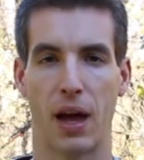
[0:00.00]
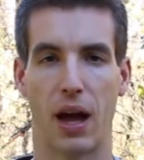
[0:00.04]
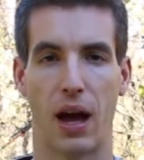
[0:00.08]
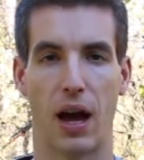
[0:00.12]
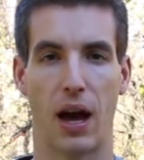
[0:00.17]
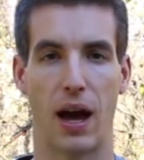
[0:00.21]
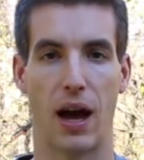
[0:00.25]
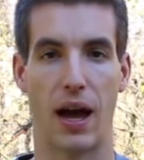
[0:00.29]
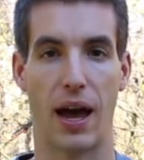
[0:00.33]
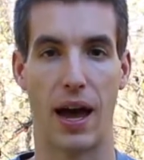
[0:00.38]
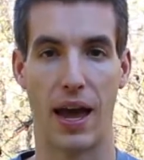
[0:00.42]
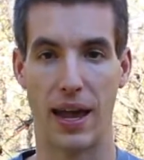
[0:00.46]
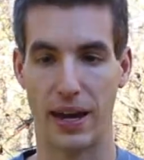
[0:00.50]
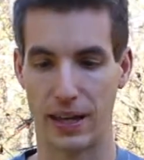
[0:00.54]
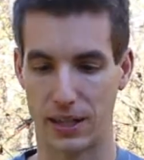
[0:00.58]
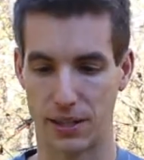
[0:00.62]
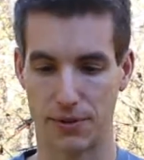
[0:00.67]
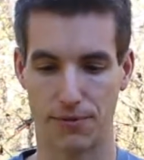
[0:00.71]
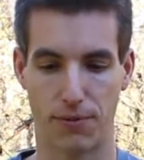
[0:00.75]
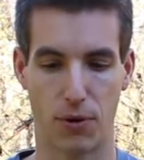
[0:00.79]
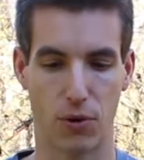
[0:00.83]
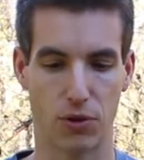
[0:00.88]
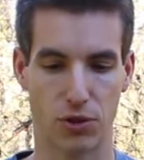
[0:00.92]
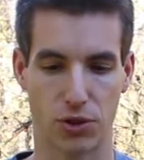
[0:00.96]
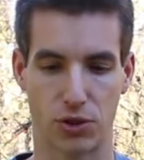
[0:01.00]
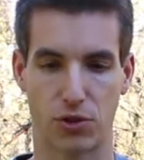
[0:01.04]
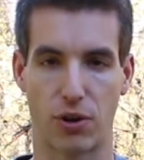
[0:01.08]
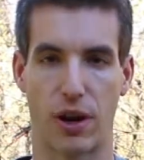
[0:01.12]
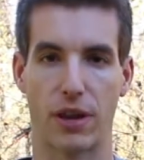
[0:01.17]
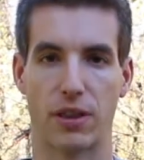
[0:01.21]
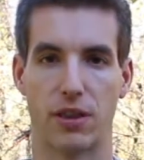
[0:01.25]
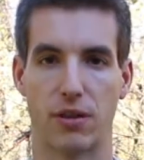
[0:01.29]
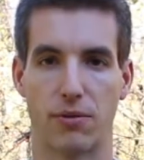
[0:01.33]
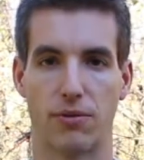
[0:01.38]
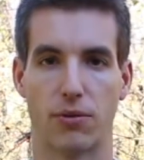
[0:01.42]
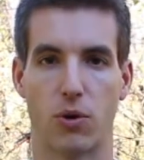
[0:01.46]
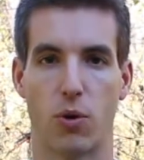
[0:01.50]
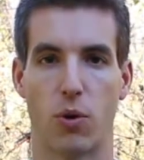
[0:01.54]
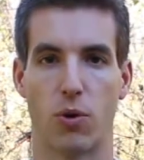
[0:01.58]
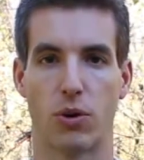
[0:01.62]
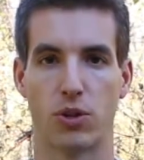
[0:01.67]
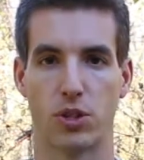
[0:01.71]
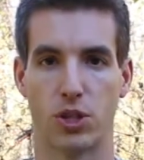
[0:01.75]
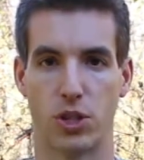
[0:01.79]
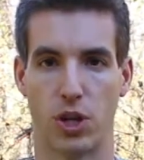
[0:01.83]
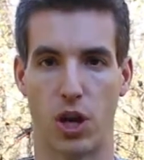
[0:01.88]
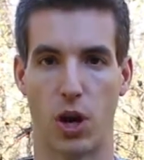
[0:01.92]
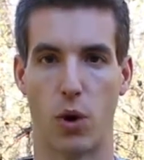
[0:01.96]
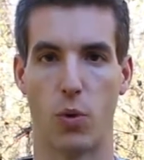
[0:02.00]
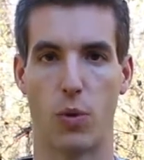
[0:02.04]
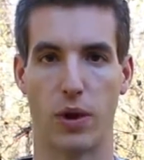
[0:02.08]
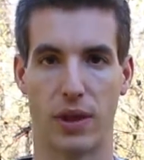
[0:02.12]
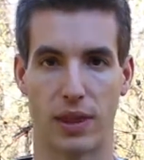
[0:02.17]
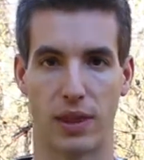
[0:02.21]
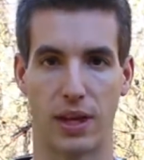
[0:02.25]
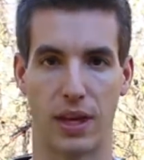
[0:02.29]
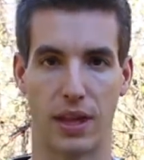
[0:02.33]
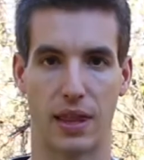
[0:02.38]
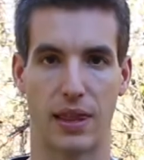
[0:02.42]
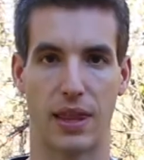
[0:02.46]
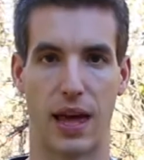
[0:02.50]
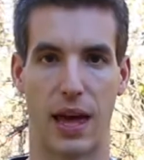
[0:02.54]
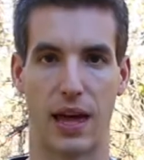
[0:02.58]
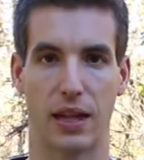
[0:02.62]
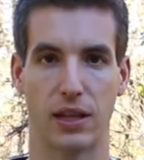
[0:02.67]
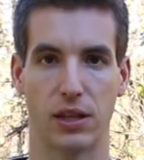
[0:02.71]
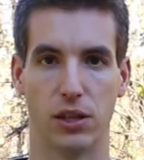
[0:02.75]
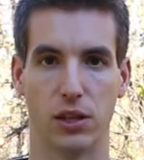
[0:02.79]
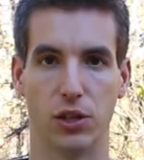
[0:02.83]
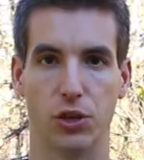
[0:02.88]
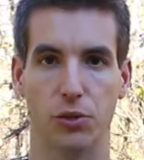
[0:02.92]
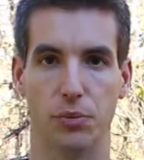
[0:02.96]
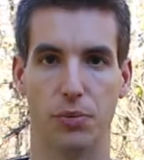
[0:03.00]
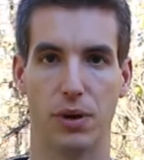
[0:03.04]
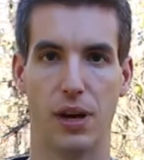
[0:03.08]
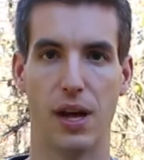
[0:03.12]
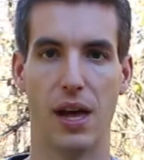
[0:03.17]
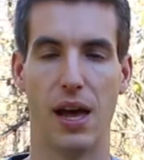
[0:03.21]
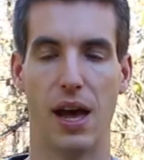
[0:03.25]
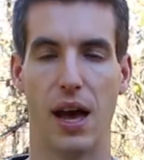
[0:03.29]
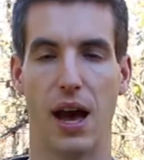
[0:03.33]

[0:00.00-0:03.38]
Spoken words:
And it's full strength, of course, within that loop.